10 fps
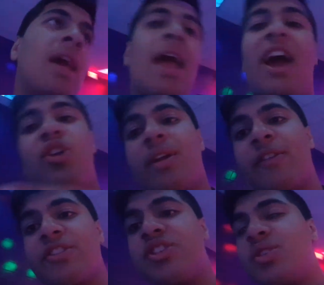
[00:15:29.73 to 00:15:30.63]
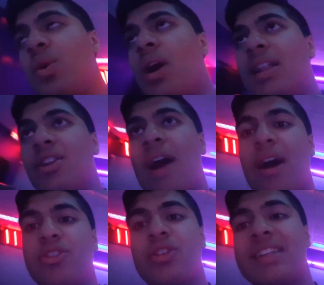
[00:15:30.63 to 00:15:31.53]
Are you ready for this new little
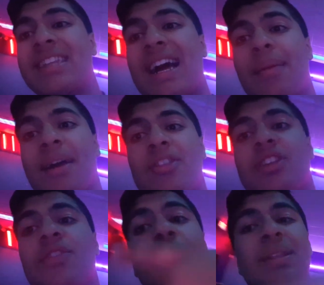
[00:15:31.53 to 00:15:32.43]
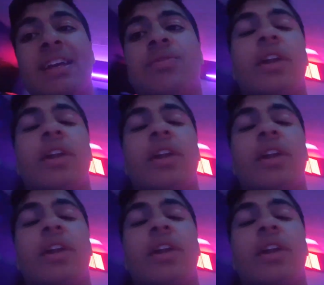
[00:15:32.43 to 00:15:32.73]
outro that's not coming out this video but next